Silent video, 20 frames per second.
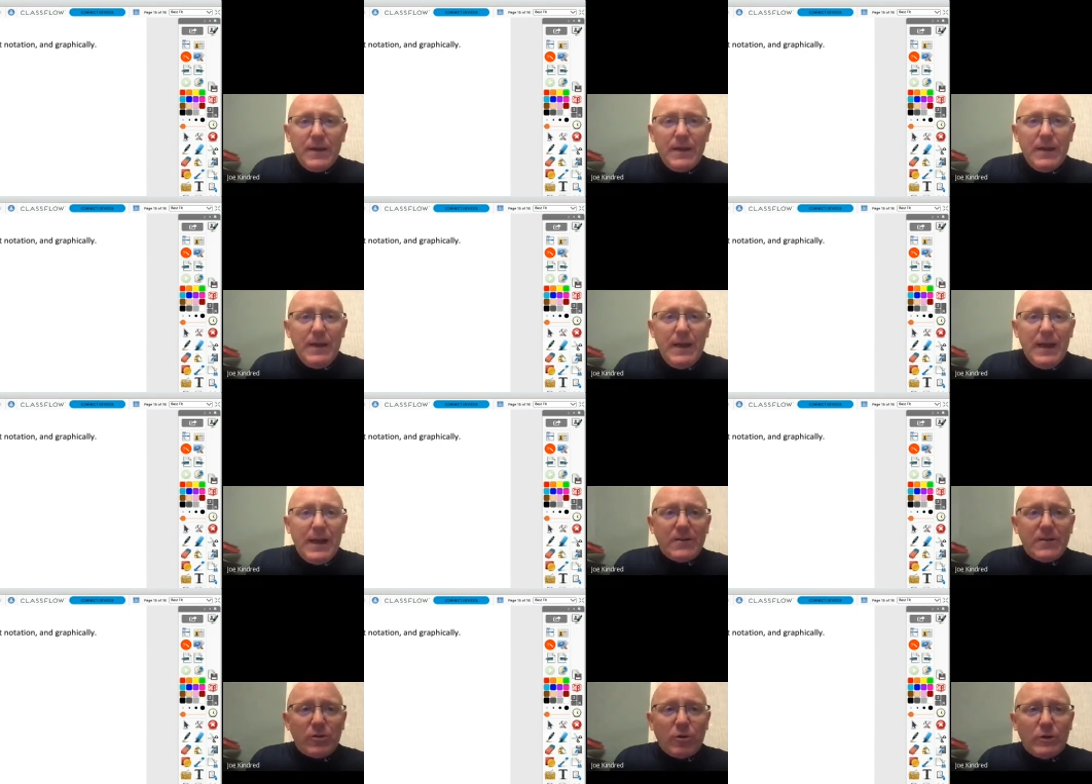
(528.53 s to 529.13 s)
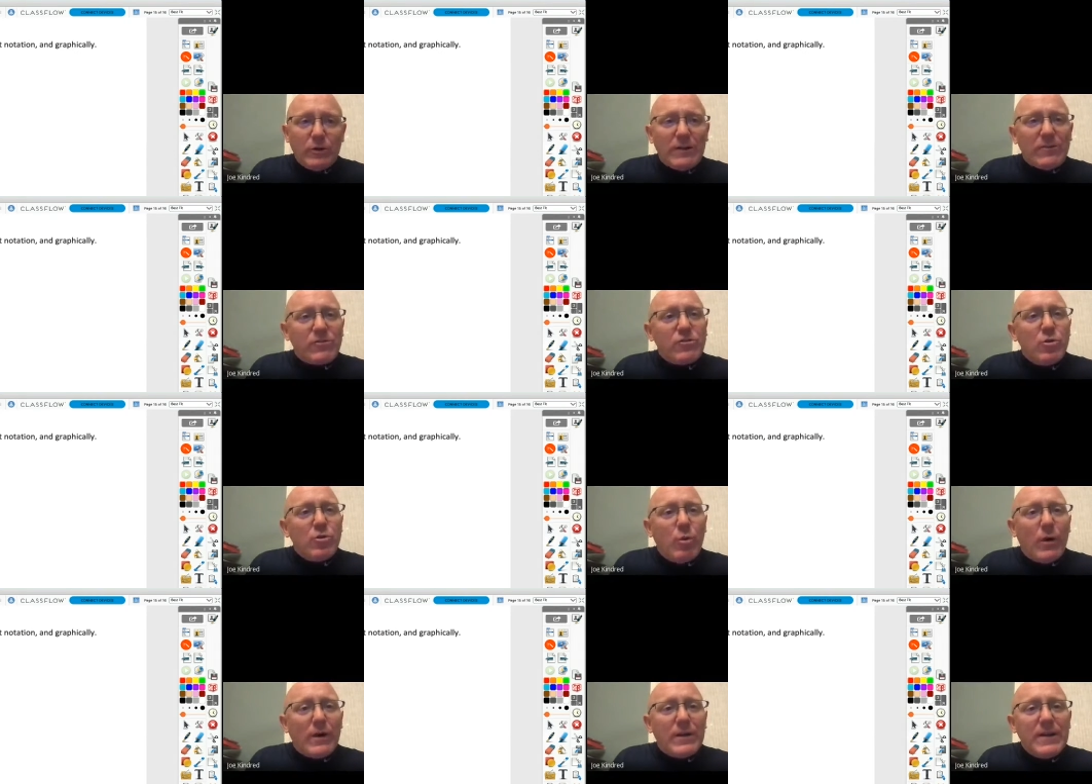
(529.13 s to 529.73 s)
And so let's
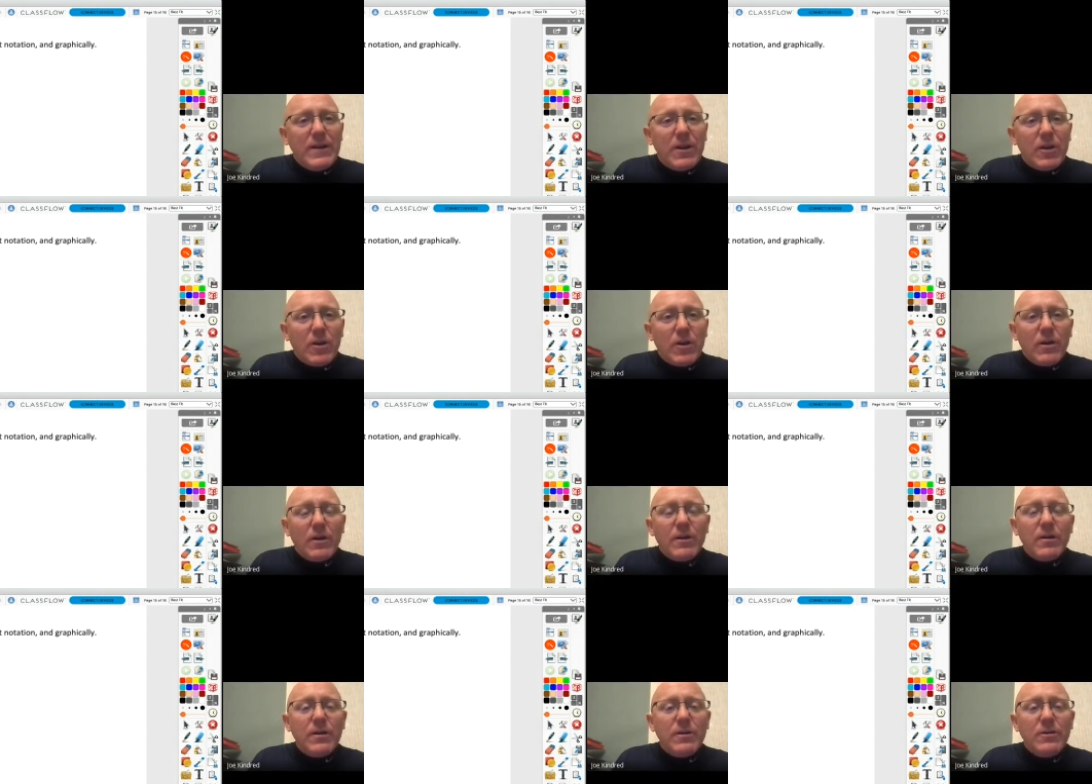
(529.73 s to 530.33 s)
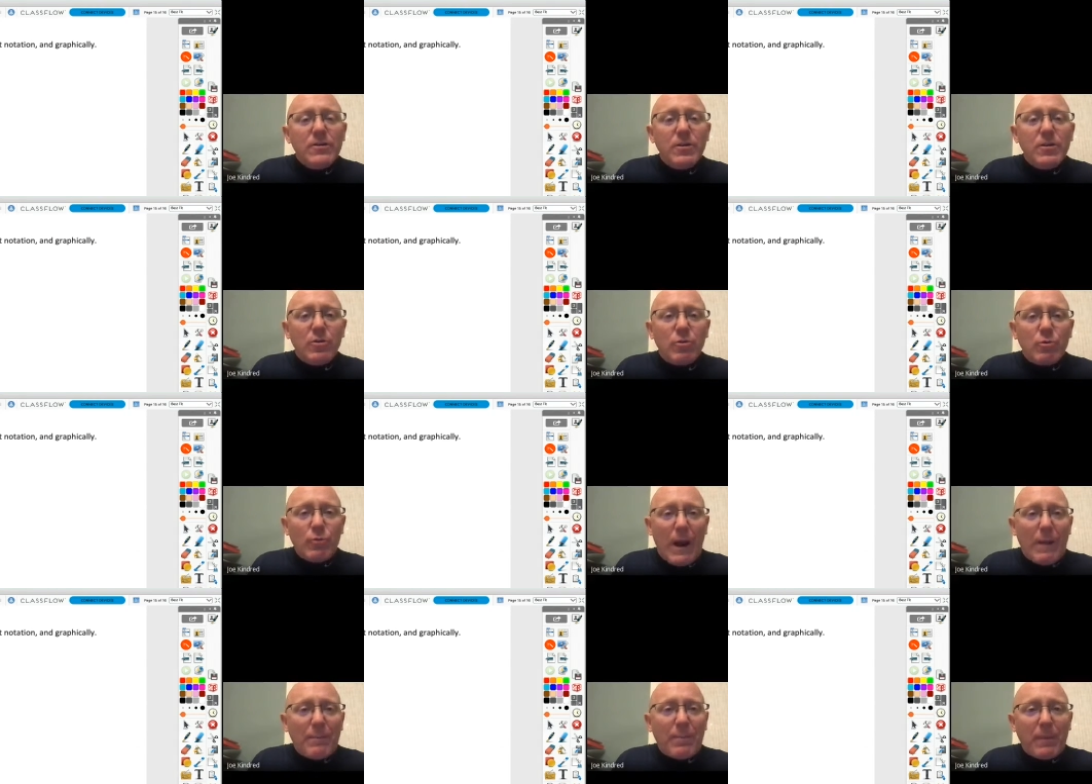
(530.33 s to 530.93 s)
do one here to
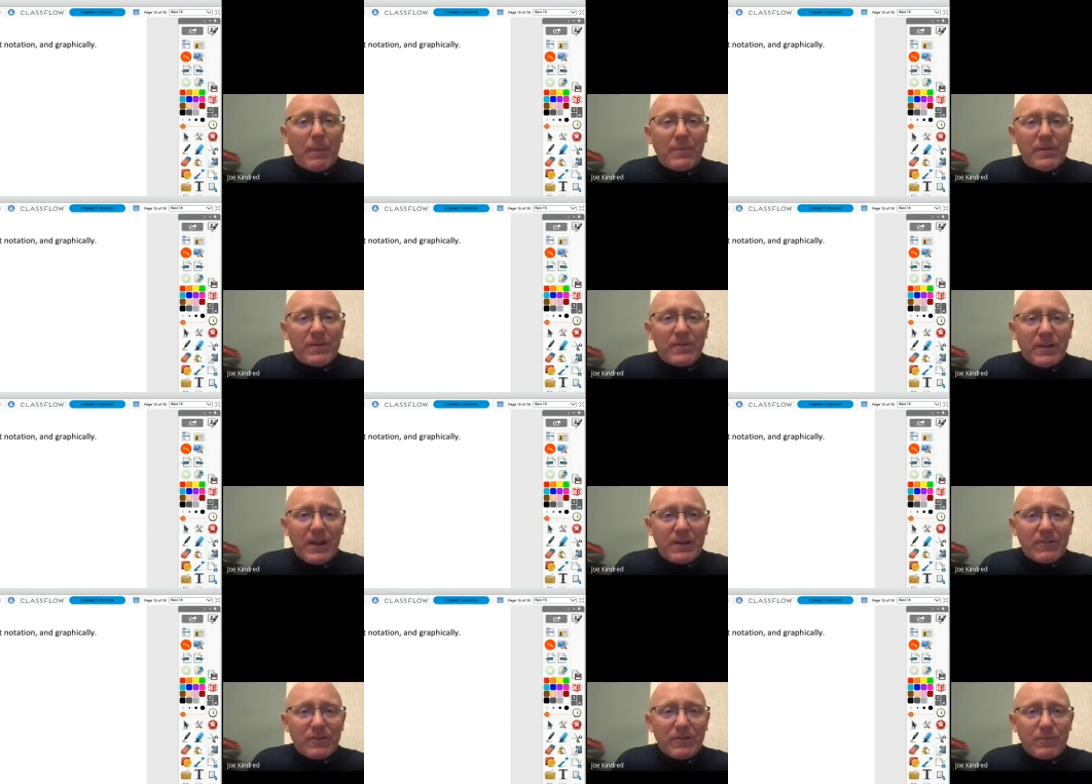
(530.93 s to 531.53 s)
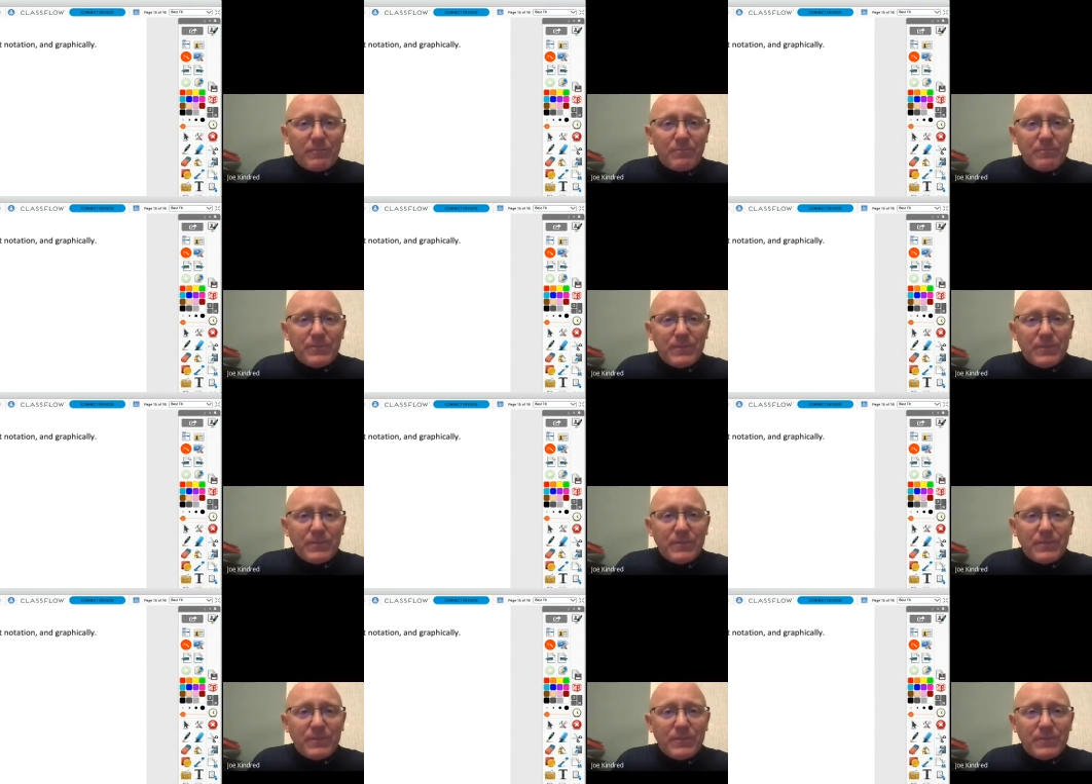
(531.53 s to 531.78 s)
wrap up this lesson.